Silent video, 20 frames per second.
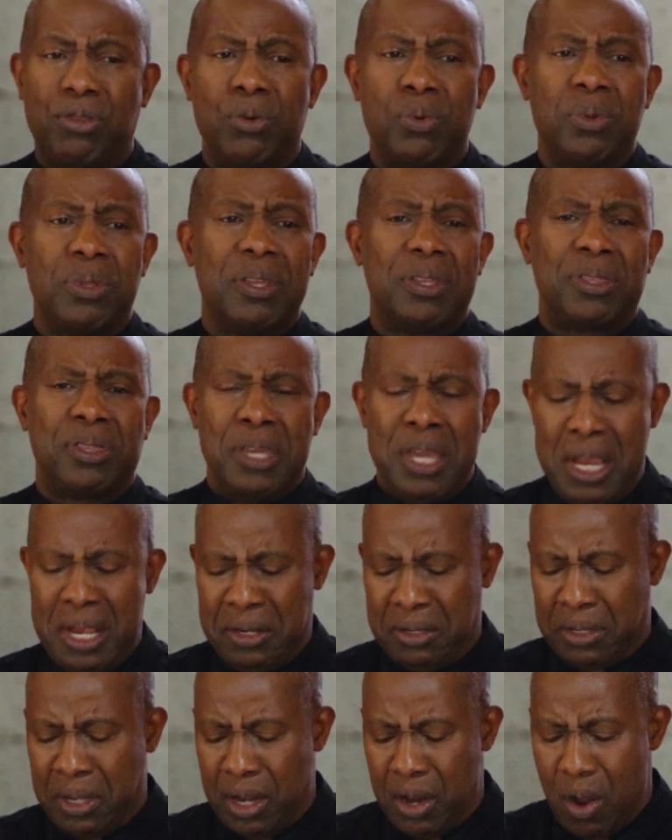through the
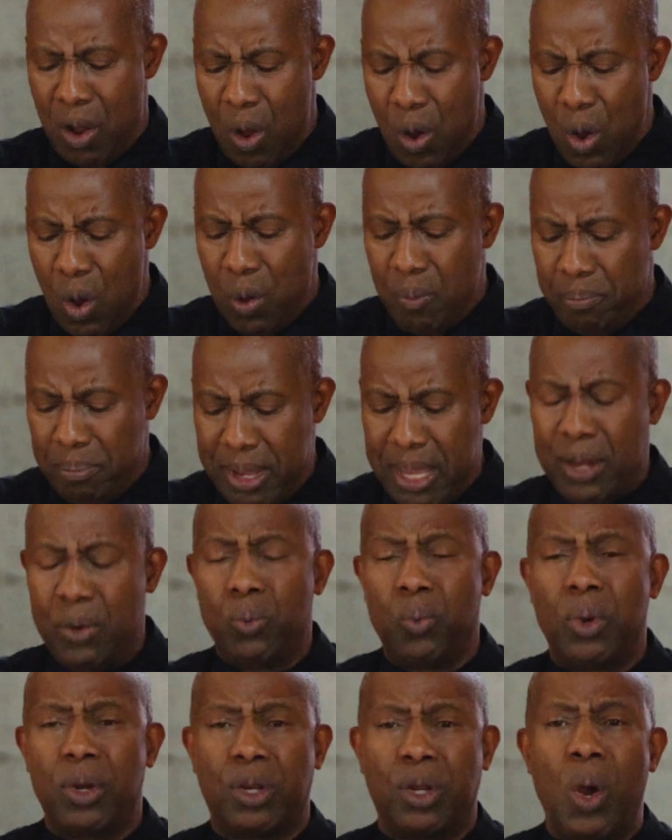things that all
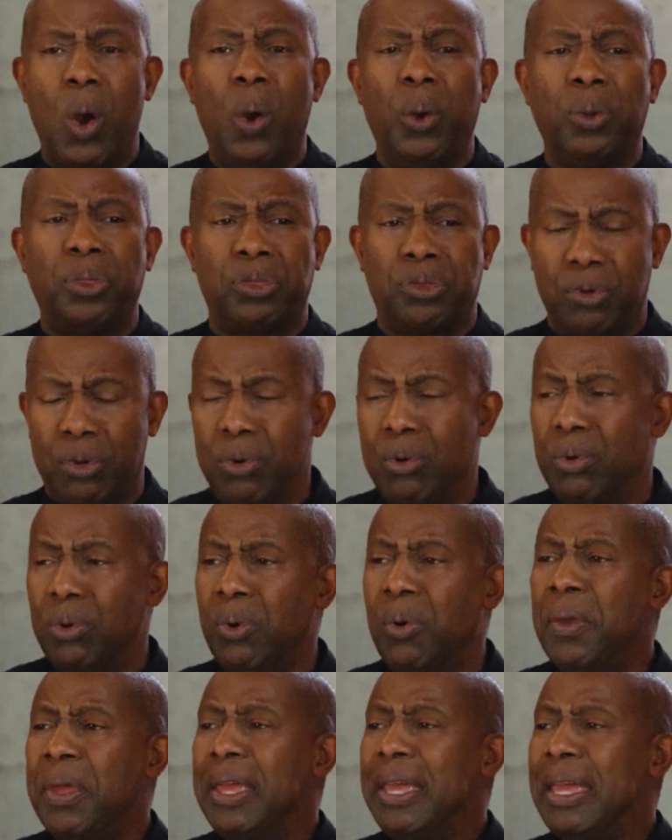men would go
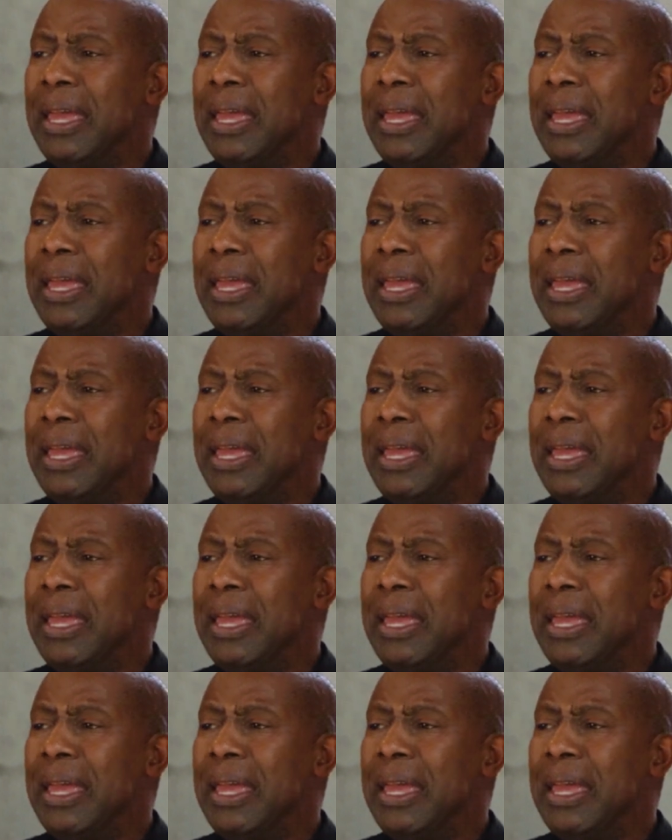through,